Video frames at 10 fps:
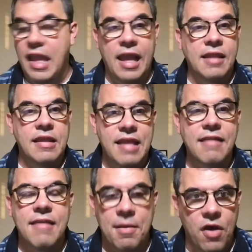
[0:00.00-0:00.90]
and at
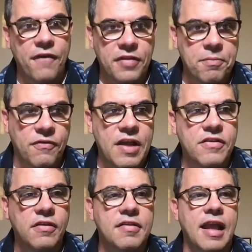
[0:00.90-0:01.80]
that time, Office of
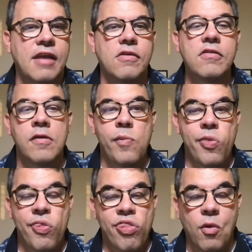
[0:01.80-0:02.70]
Professional Standards
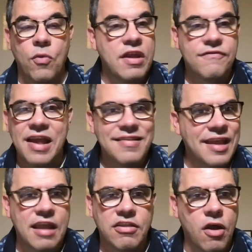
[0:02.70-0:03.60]
would
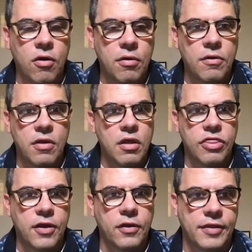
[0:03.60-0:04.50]
investigate the whole
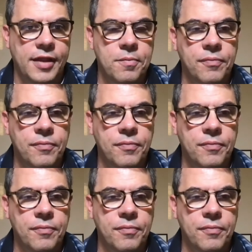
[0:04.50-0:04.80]
thoroughly.